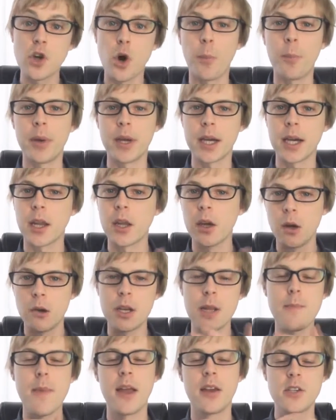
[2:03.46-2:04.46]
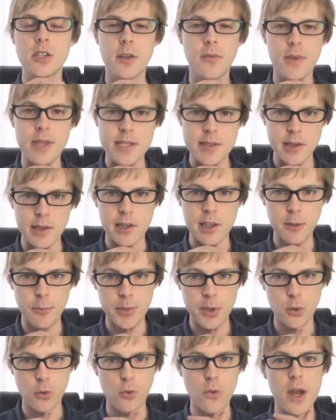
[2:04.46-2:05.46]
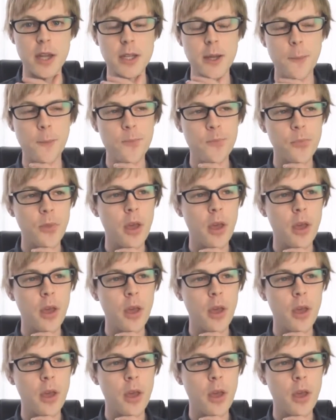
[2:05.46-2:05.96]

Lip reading: topic, and I already mentioned this a little bit already.